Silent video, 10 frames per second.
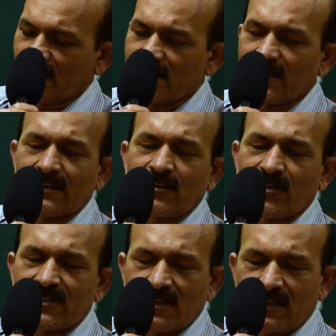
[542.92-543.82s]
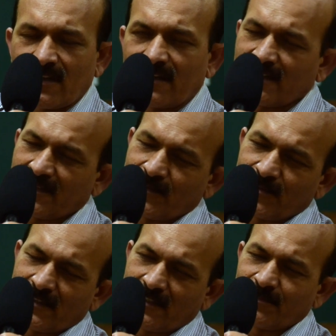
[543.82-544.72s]
result, original
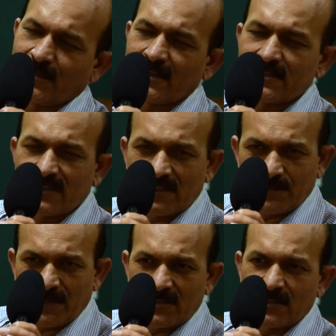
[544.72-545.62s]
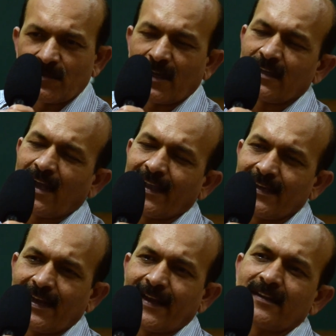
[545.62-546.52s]
contribution, please specify,
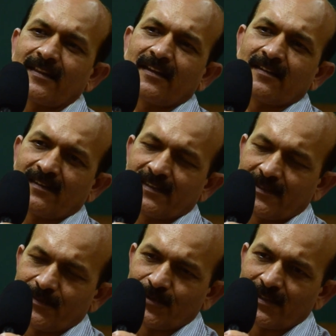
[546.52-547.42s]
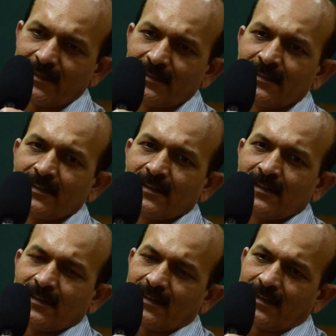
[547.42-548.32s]
highlight that contribution
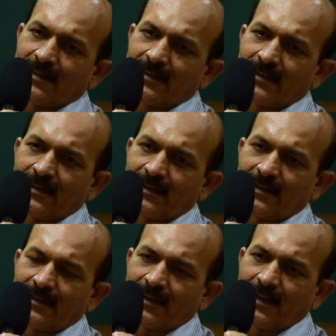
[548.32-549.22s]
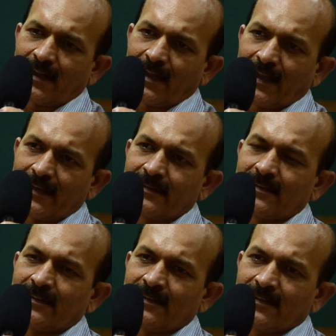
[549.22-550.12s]
uh, and
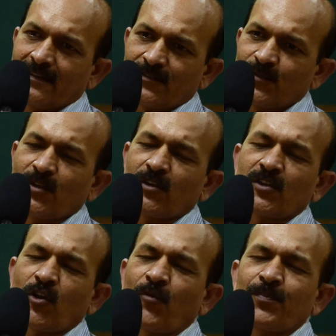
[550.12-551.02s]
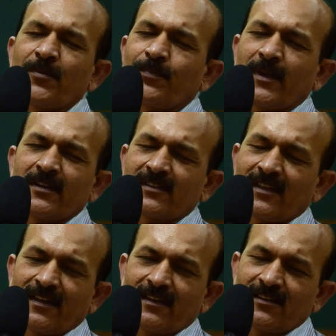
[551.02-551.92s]
uh, do not copy paste
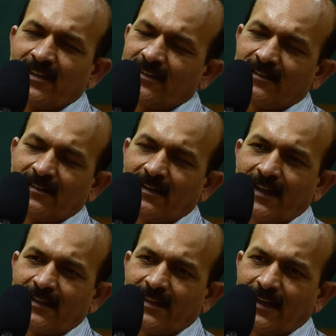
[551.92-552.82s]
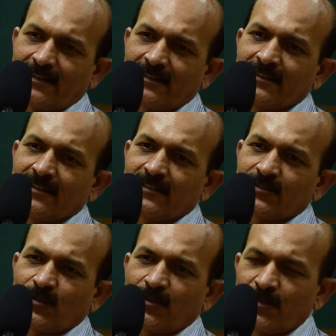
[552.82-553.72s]
anything like that.
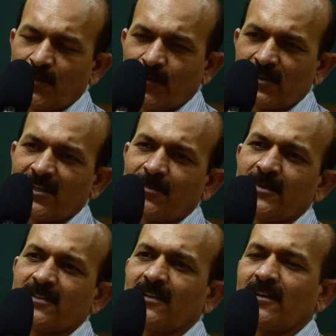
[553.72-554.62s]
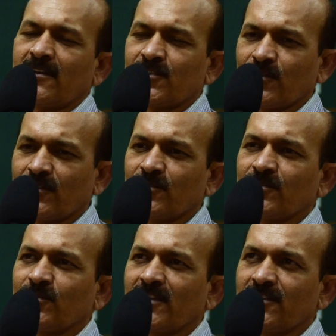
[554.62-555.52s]
So before submission also you
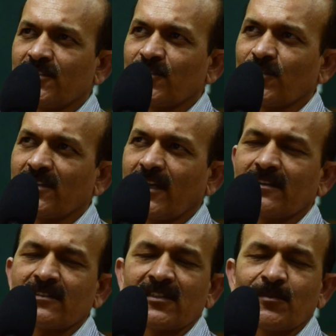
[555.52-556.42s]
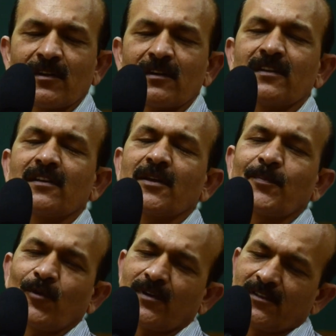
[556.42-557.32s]
should ensure that similarity
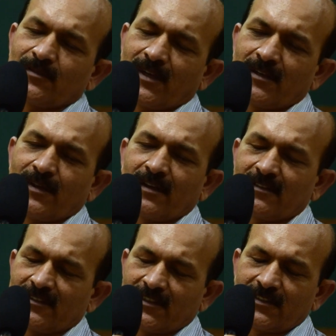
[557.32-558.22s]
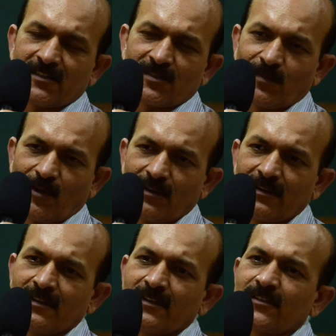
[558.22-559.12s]
report is very, very uh, is
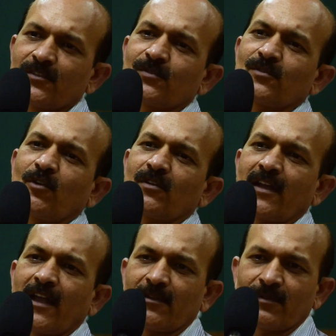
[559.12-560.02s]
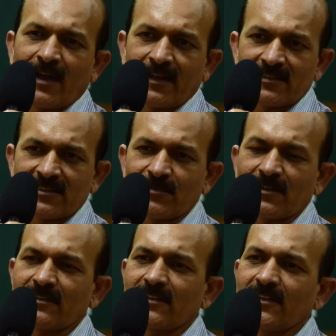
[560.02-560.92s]
small. You should not have a high
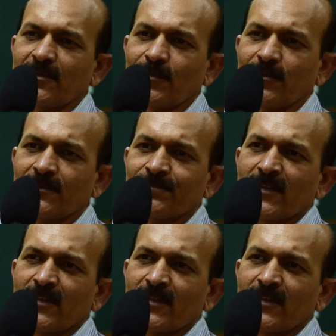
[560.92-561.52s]
similarity report.